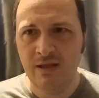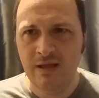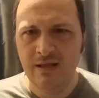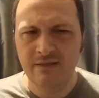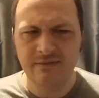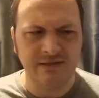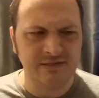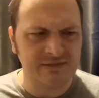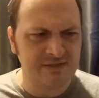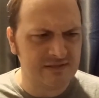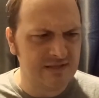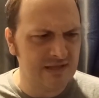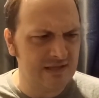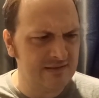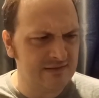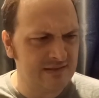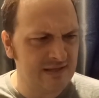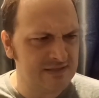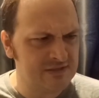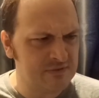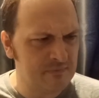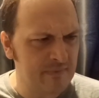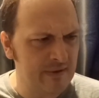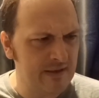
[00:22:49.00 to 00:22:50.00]
There's, there,
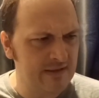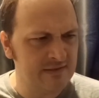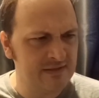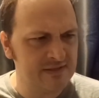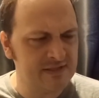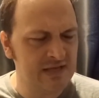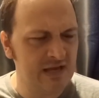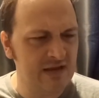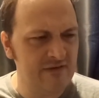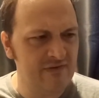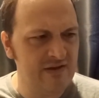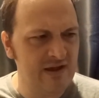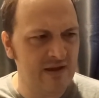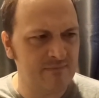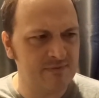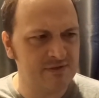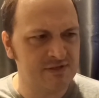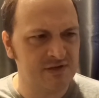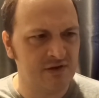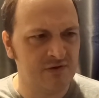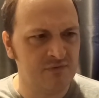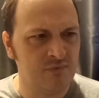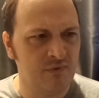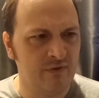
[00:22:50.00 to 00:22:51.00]
there's a bit in the T V
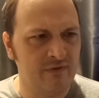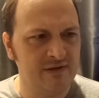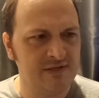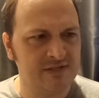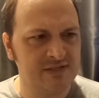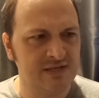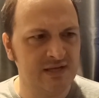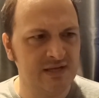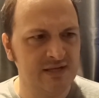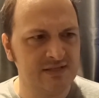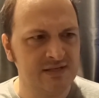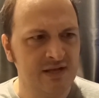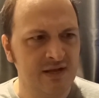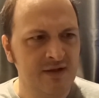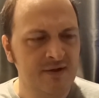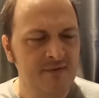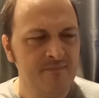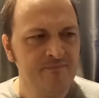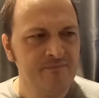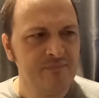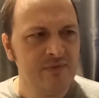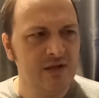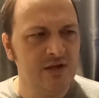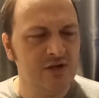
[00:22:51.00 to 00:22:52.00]
episode where he says,
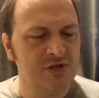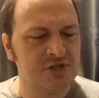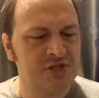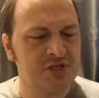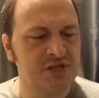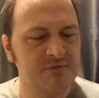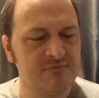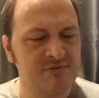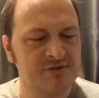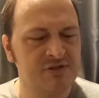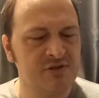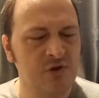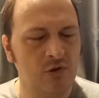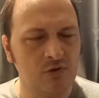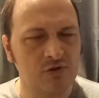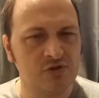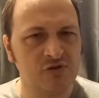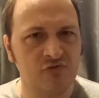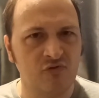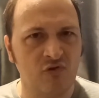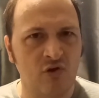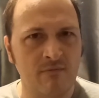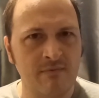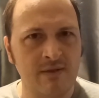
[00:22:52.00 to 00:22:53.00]
as ship's
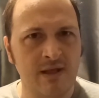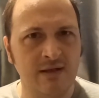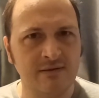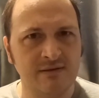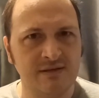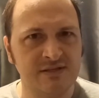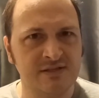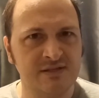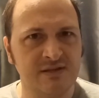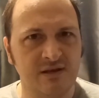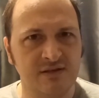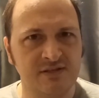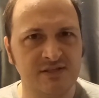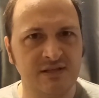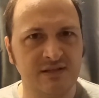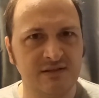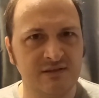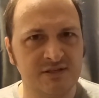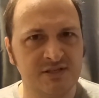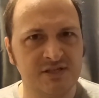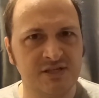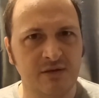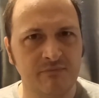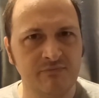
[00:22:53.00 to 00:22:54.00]
doctor, I'm now discussing
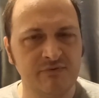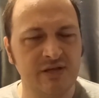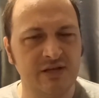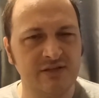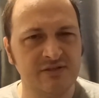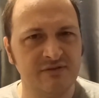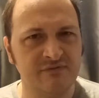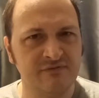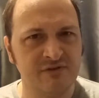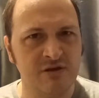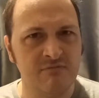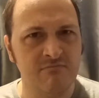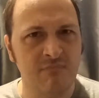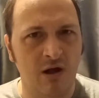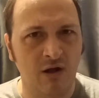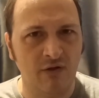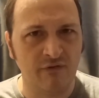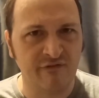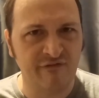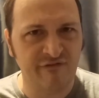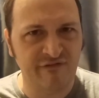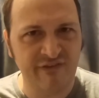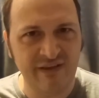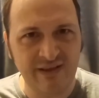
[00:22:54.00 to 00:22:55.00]
the subject of
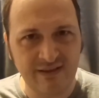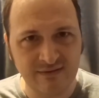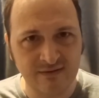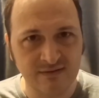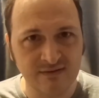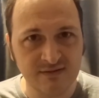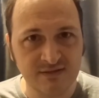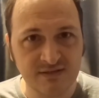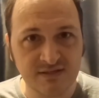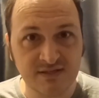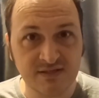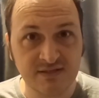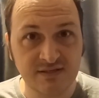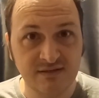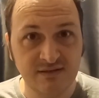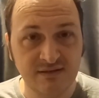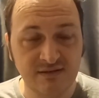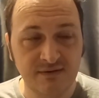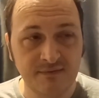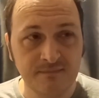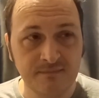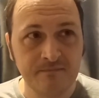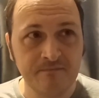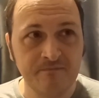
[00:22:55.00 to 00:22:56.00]
command fitness,
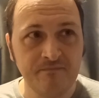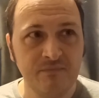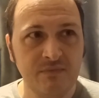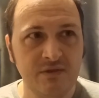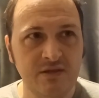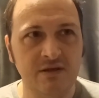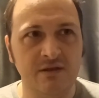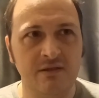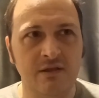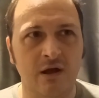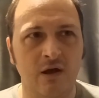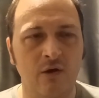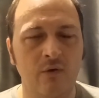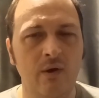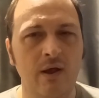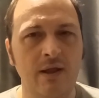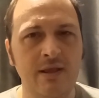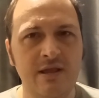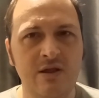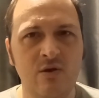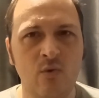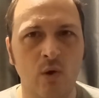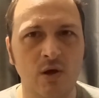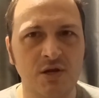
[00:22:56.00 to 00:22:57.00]
you know,
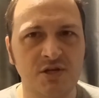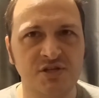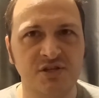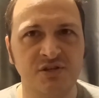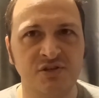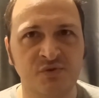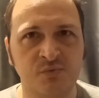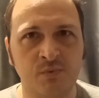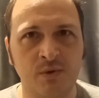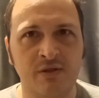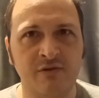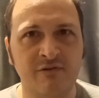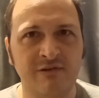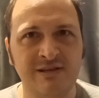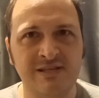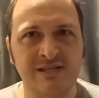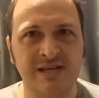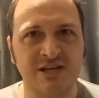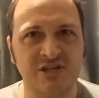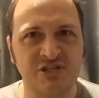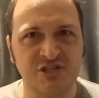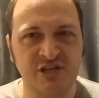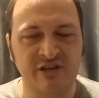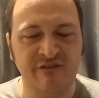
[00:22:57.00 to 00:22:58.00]
and he questions whether he's
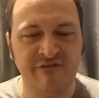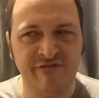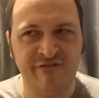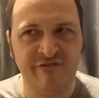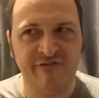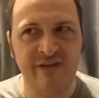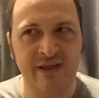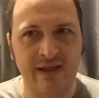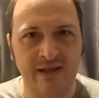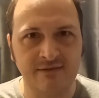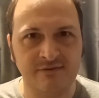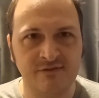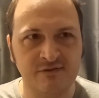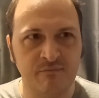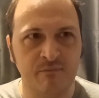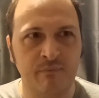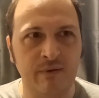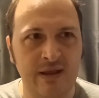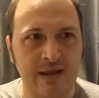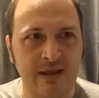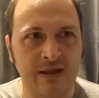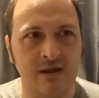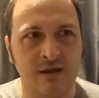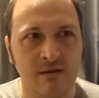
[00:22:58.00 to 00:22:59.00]
actually fit to
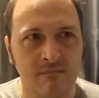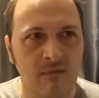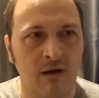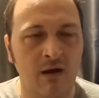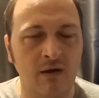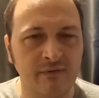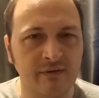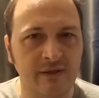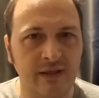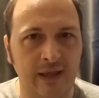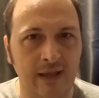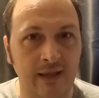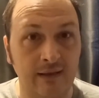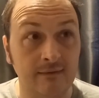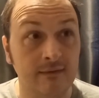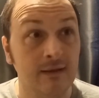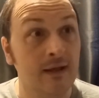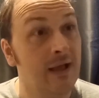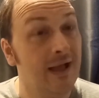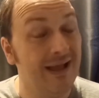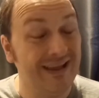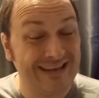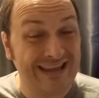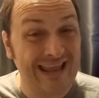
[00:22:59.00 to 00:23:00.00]
be in command again.
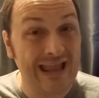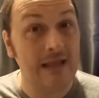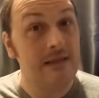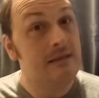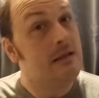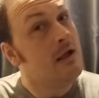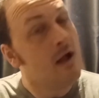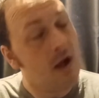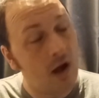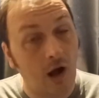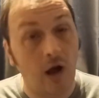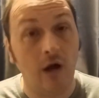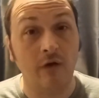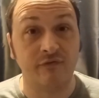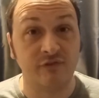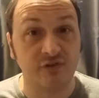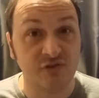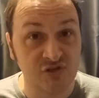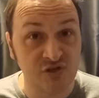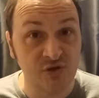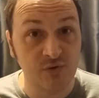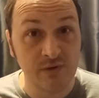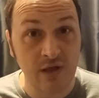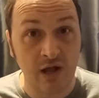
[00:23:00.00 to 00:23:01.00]
Again, after
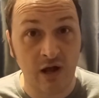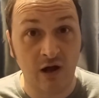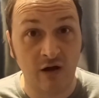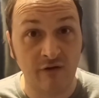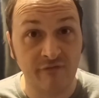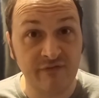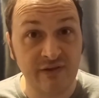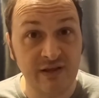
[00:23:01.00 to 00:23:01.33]
two and a half